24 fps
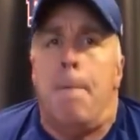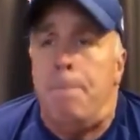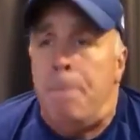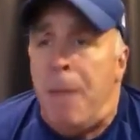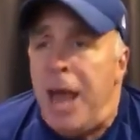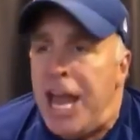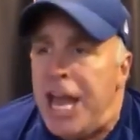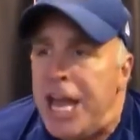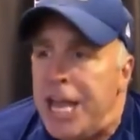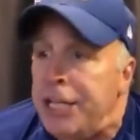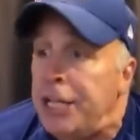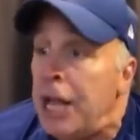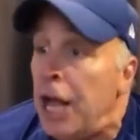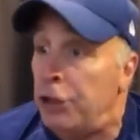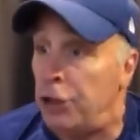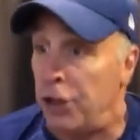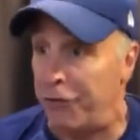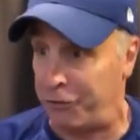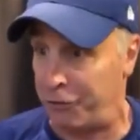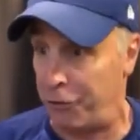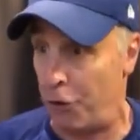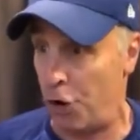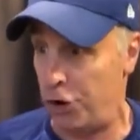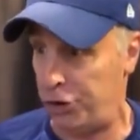made
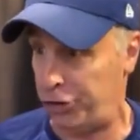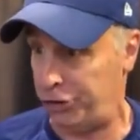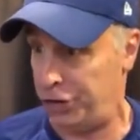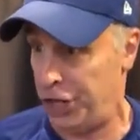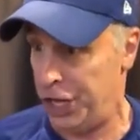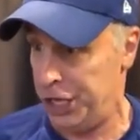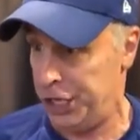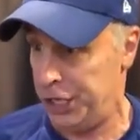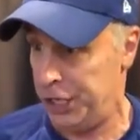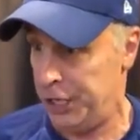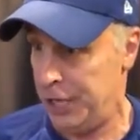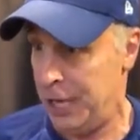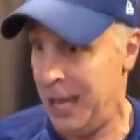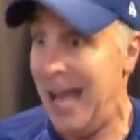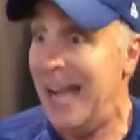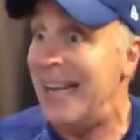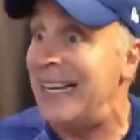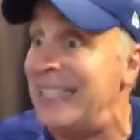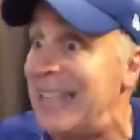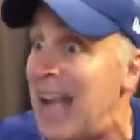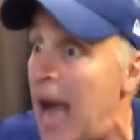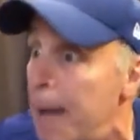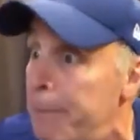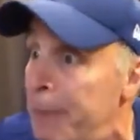the frosting.
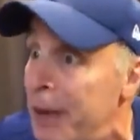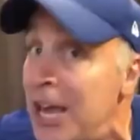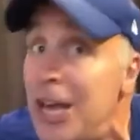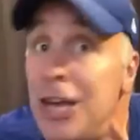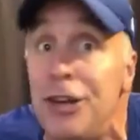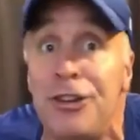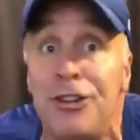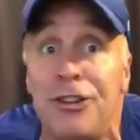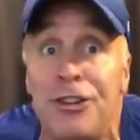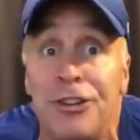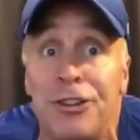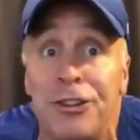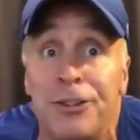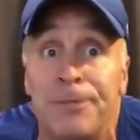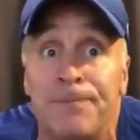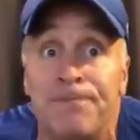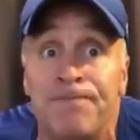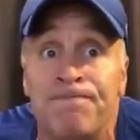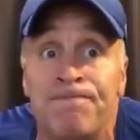Gabish?